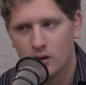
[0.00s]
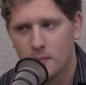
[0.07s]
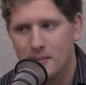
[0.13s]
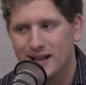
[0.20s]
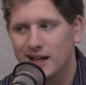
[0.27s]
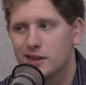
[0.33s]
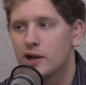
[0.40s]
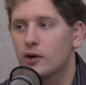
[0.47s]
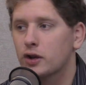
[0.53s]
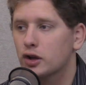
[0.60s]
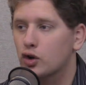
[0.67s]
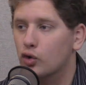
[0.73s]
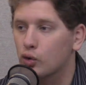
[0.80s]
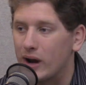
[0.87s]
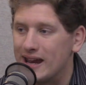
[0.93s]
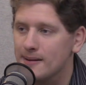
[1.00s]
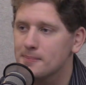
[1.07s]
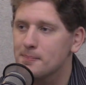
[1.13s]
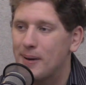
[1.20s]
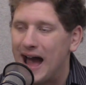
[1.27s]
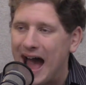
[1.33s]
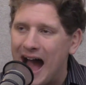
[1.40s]
Because there is
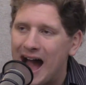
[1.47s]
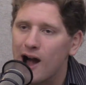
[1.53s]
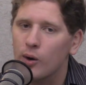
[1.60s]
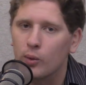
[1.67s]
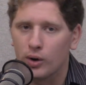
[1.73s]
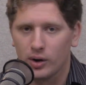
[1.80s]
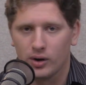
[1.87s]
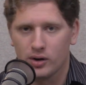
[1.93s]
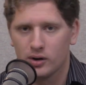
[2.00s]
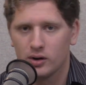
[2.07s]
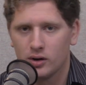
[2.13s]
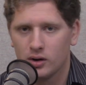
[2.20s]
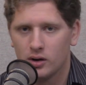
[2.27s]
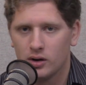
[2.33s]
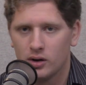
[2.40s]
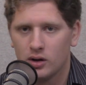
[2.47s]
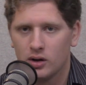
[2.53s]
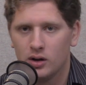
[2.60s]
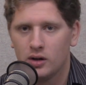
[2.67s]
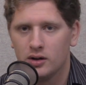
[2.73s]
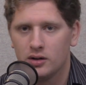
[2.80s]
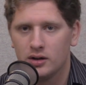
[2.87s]
great power
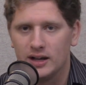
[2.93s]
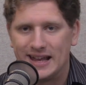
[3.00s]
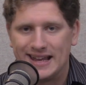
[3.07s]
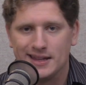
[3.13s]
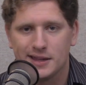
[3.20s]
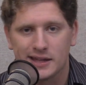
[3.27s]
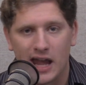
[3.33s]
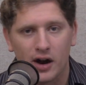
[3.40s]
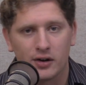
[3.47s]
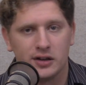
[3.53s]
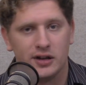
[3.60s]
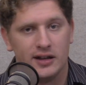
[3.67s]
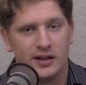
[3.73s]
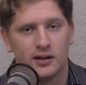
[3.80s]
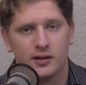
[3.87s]
in scarcity.